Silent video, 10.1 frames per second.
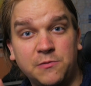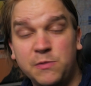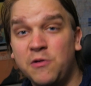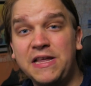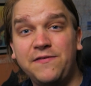We
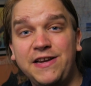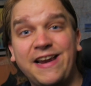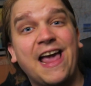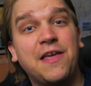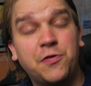won't even need
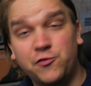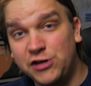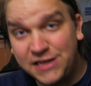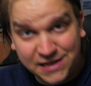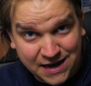a
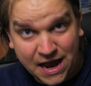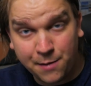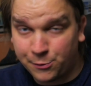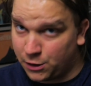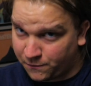3D
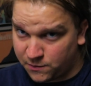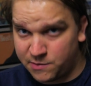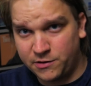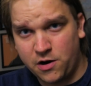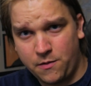camera for what
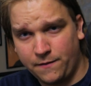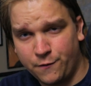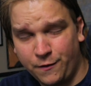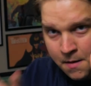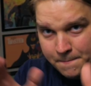we're going for,